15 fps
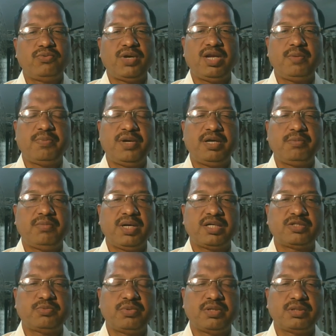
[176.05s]
qualifying
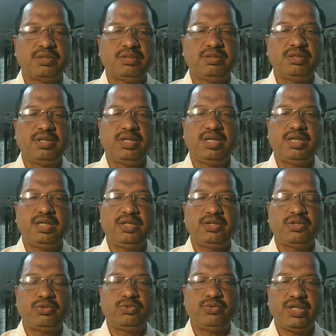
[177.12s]
marks for the
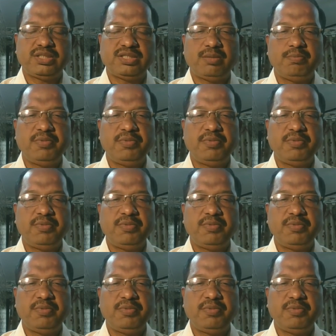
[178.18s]
tier 2 exam.